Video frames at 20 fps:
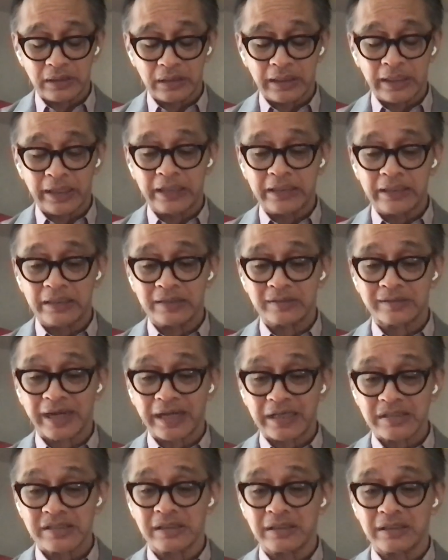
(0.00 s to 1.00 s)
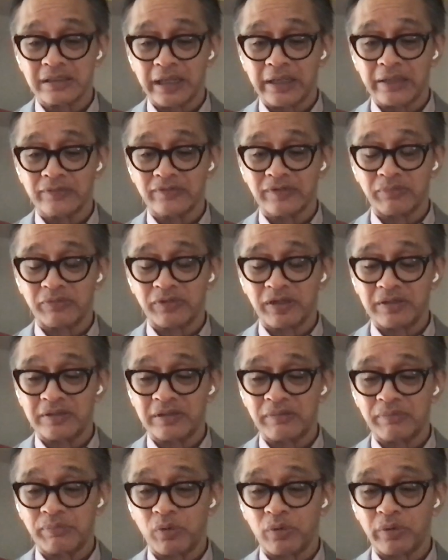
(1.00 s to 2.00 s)
gaining traction and
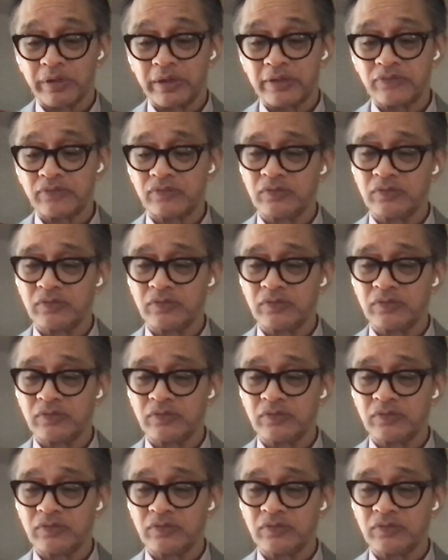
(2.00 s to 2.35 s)
substantive progress.